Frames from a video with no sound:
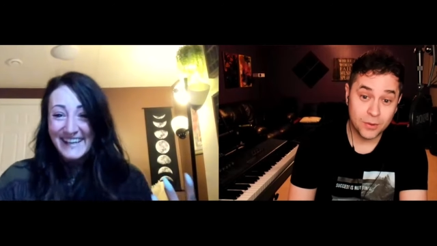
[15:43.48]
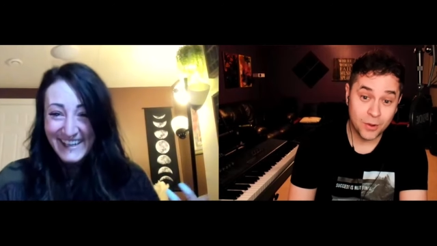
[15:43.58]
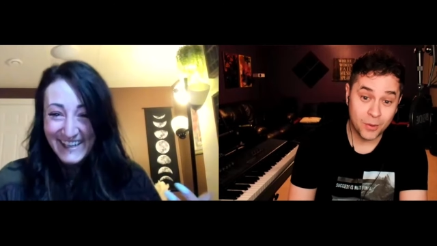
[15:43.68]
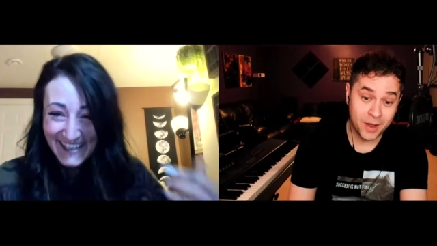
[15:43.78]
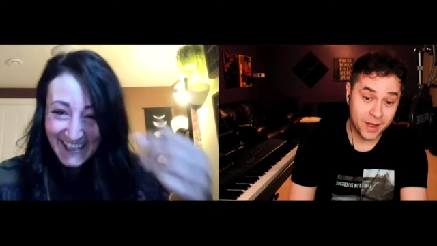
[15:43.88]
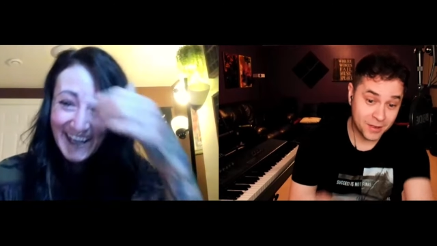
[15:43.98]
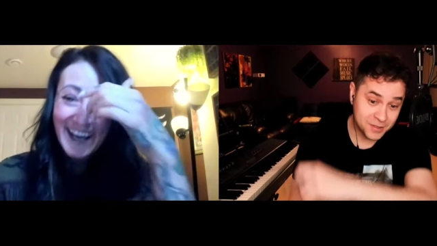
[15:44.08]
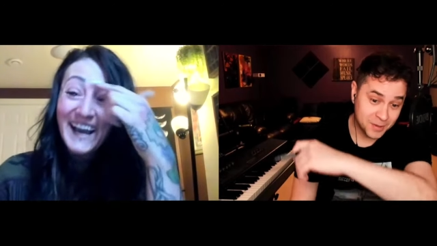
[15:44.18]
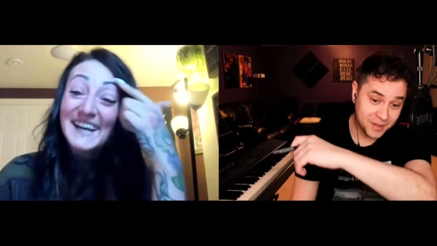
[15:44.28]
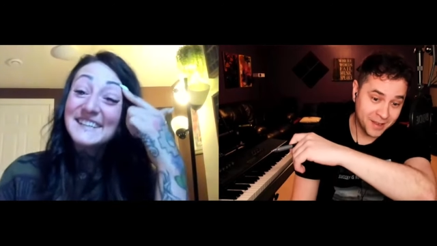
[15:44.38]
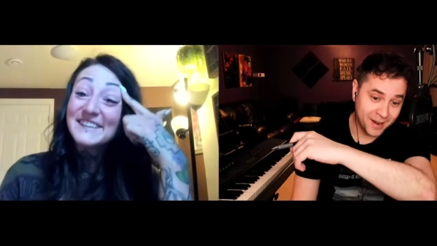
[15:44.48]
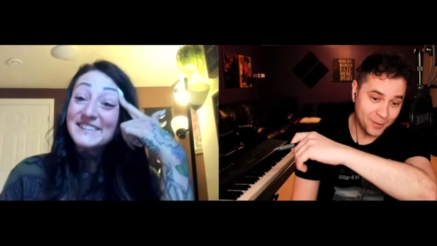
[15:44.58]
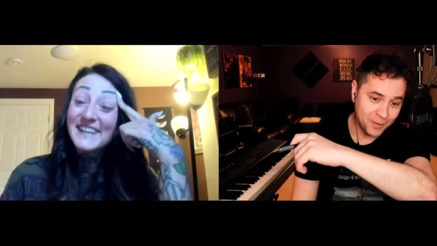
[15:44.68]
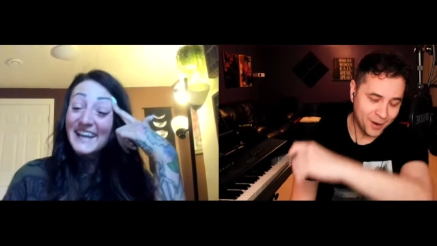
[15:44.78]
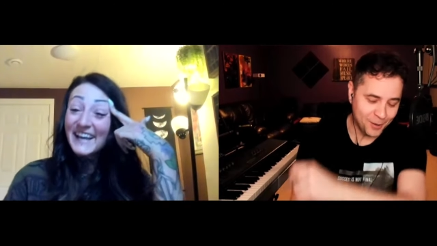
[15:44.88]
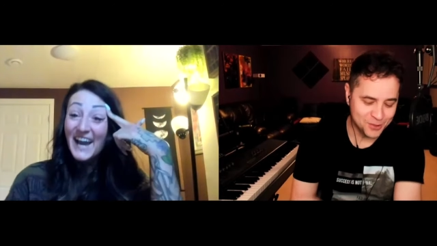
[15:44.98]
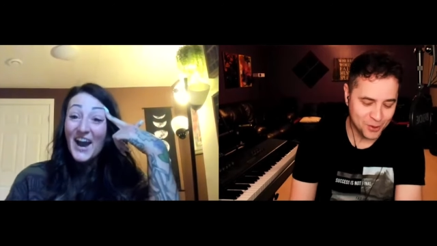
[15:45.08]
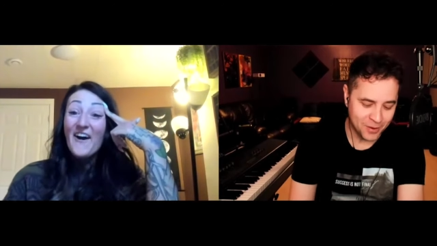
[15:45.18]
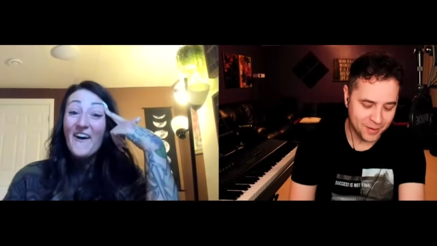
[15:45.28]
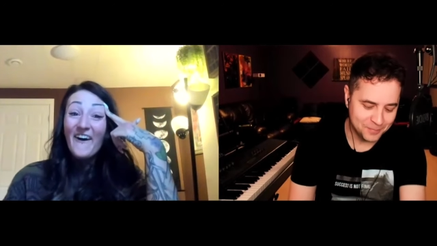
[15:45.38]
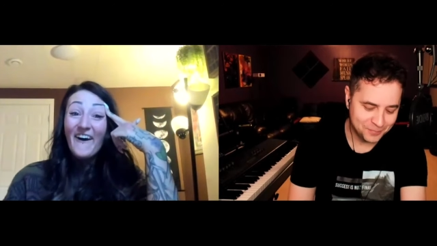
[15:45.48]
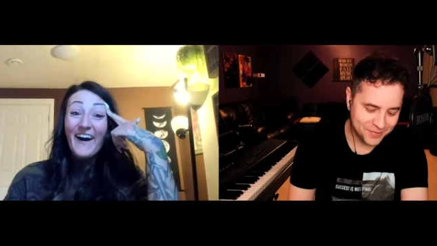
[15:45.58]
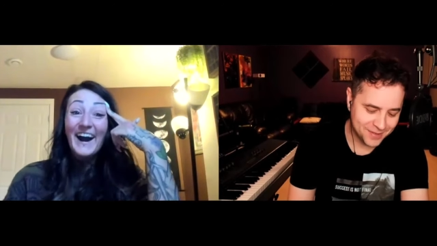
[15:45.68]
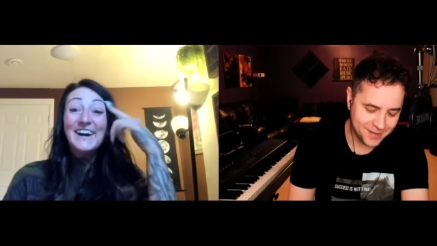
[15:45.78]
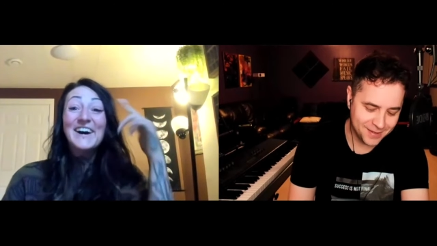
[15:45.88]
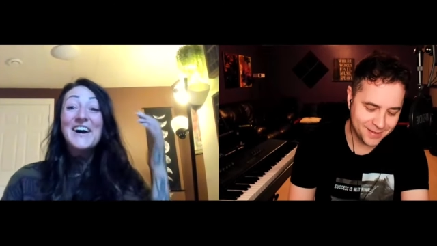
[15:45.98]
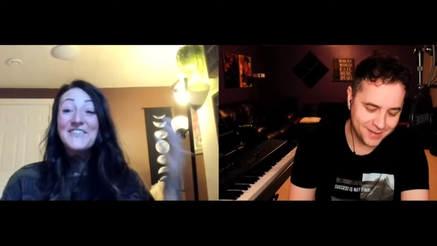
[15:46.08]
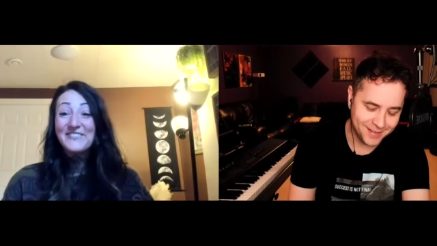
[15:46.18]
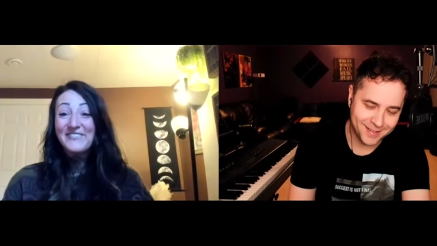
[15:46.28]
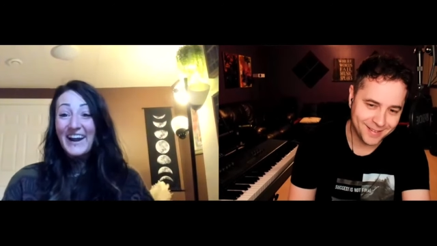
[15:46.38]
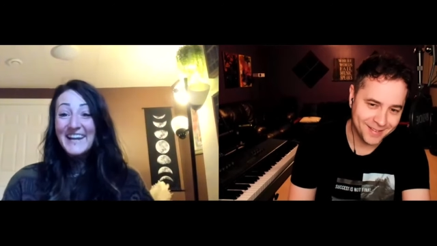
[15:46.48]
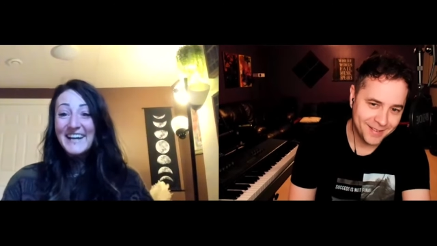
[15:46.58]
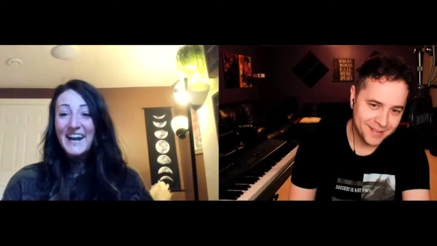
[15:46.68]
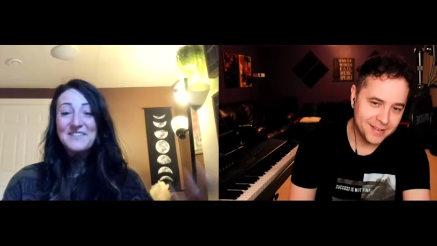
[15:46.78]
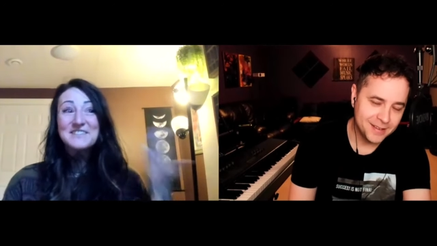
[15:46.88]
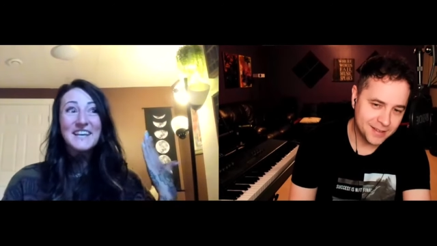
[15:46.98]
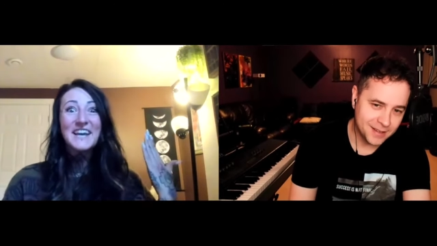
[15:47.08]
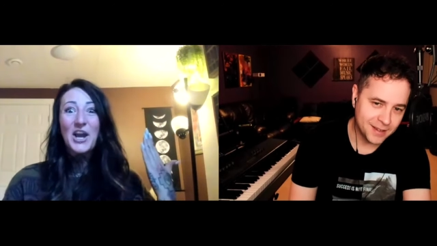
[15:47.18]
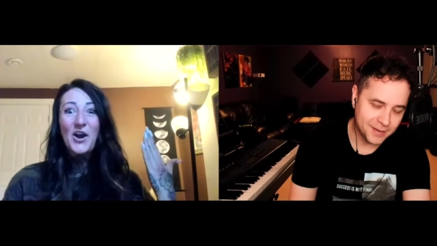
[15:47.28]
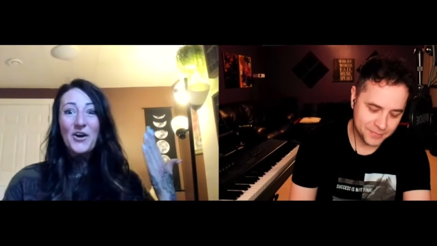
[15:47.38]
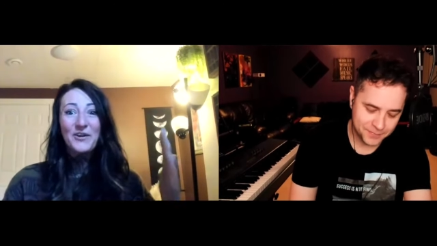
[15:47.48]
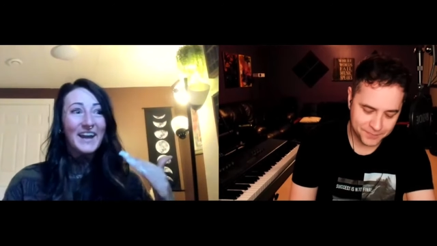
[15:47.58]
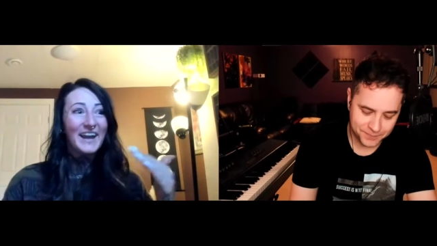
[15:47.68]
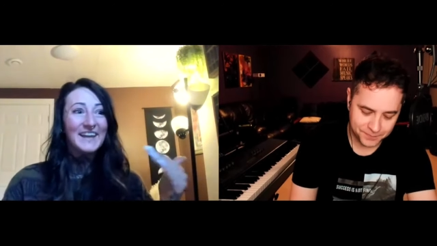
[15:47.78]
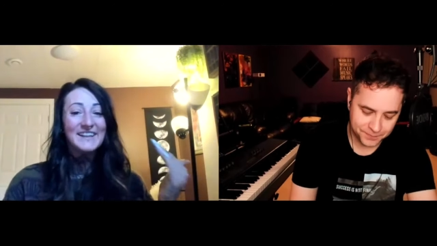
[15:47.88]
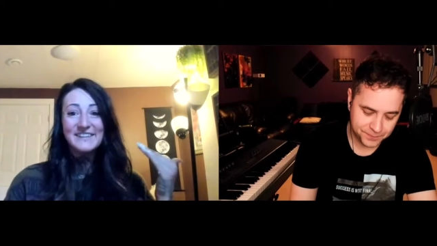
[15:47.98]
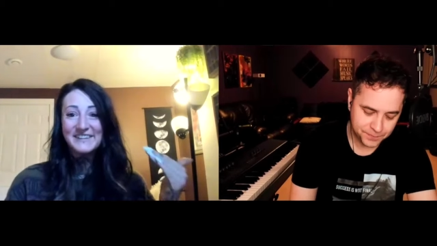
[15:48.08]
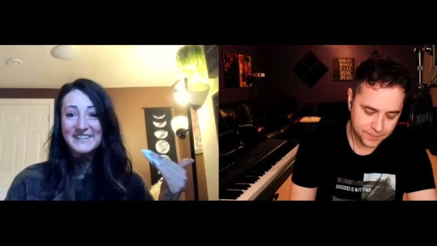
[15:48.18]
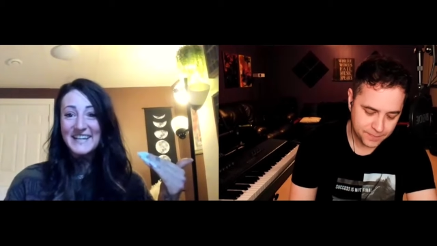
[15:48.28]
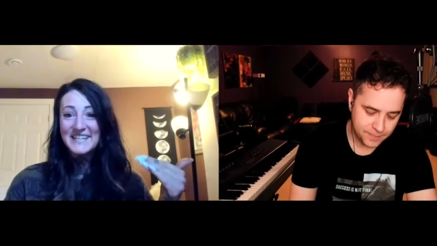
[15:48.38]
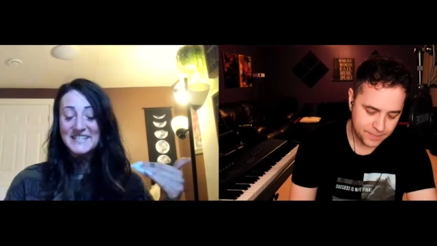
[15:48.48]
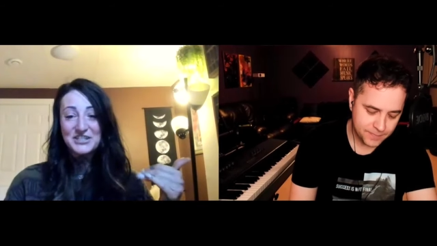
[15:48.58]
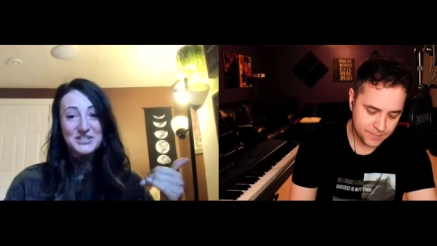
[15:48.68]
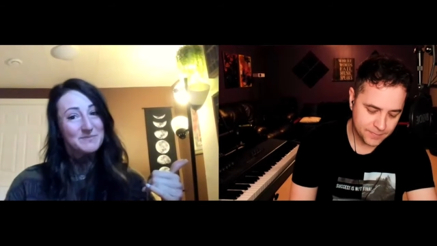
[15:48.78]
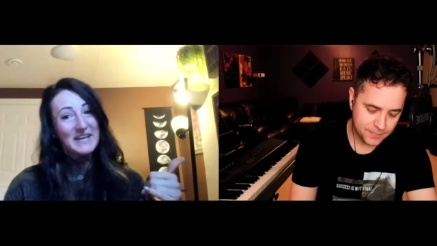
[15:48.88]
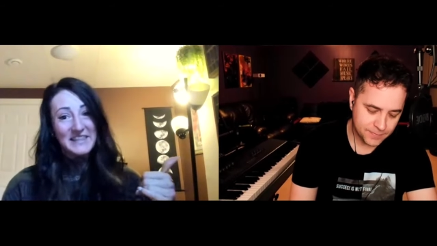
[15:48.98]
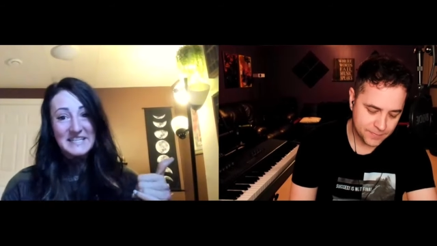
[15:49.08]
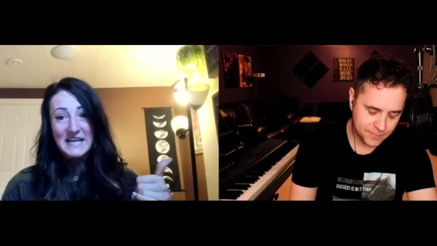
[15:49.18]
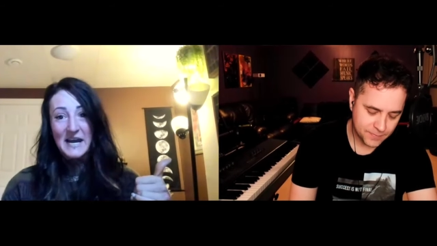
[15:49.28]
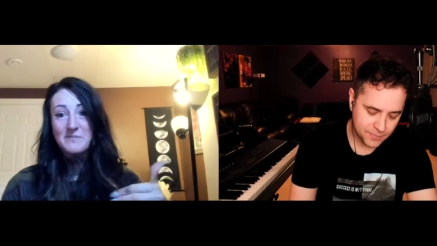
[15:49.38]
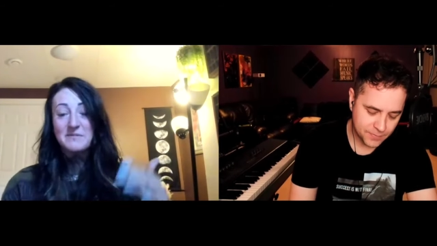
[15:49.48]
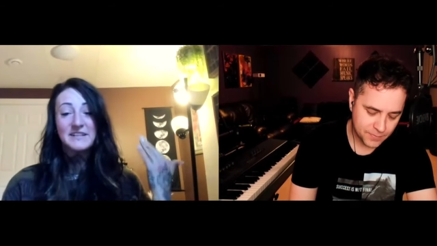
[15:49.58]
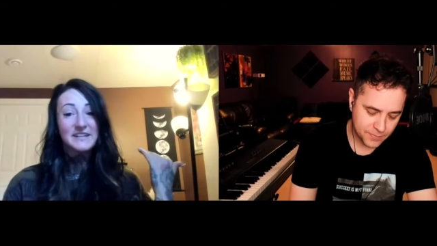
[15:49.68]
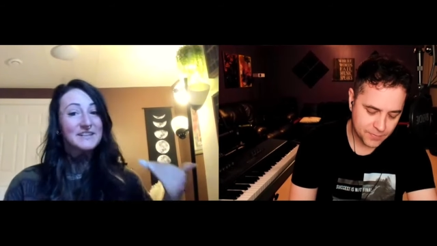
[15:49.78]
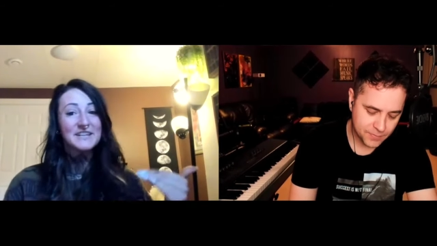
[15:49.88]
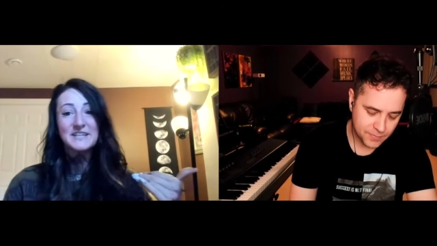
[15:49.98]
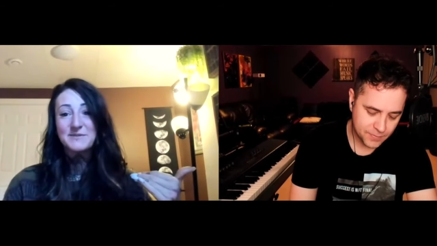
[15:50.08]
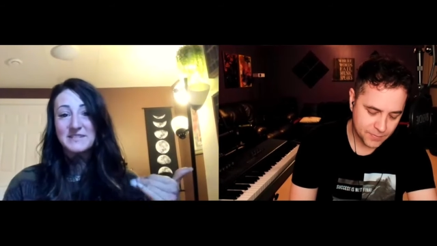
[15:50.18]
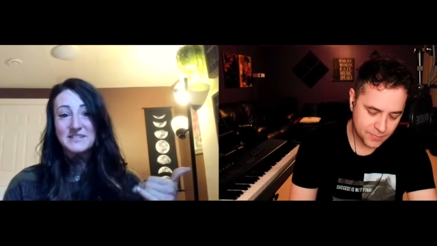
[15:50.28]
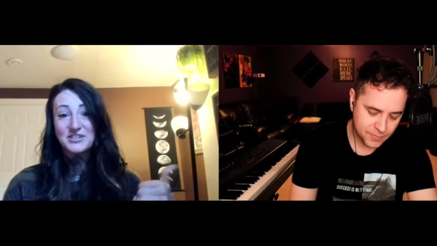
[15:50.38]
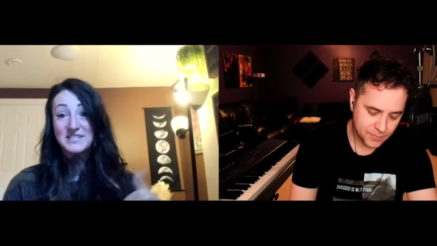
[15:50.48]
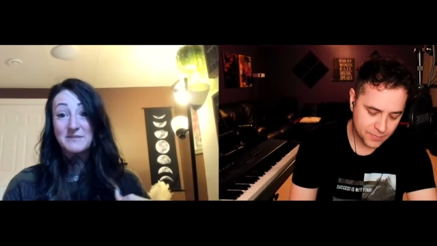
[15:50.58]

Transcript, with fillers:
Speaker 1: Oh wow, it's making the hair
Speaker 2: on my arms go up. Right? I was like, yeah. Okay, clearly I didn't just make this up. Clearly this wasn't just in